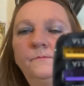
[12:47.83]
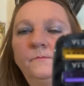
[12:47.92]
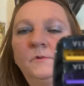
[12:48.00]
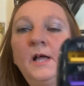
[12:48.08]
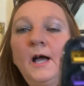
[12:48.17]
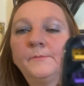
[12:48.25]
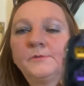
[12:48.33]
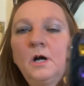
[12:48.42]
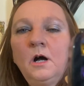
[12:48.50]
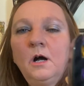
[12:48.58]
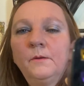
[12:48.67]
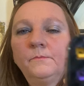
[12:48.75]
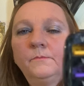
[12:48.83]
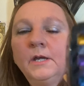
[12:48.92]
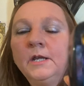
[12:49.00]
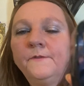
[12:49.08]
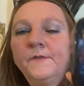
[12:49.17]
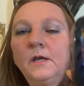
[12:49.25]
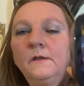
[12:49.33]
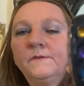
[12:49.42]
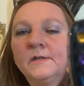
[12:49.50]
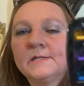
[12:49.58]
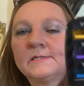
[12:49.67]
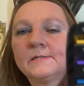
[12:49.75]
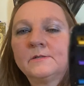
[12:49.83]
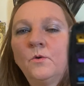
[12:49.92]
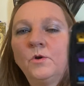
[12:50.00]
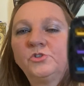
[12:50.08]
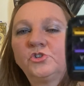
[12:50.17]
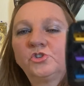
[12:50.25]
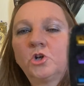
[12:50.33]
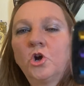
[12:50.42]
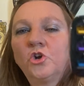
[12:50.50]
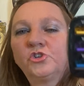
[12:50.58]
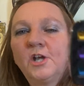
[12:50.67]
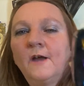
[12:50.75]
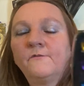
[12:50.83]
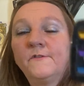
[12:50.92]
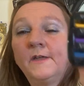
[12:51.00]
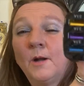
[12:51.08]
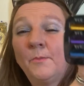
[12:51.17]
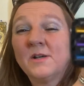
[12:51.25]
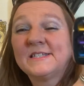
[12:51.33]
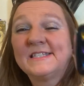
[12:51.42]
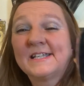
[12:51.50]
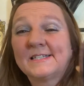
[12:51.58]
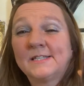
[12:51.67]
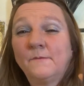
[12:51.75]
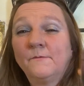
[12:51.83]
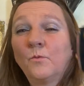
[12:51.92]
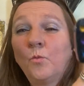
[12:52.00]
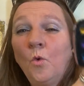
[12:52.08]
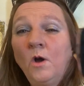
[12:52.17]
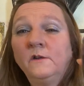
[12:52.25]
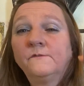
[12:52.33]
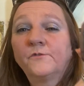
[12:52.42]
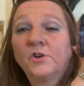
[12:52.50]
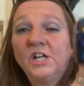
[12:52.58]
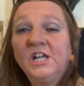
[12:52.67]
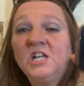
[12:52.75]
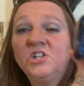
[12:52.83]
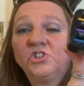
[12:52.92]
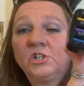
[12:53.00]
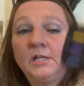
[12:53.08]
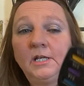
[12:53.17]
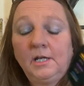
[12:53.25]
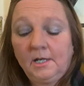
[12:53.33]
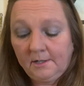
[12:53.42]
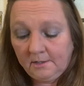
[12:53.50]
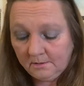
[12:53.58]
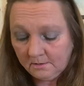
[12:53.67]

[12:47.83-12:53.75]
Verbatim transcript: laptop, anything. This is going to charge everything. I bought six of them, one for each kid.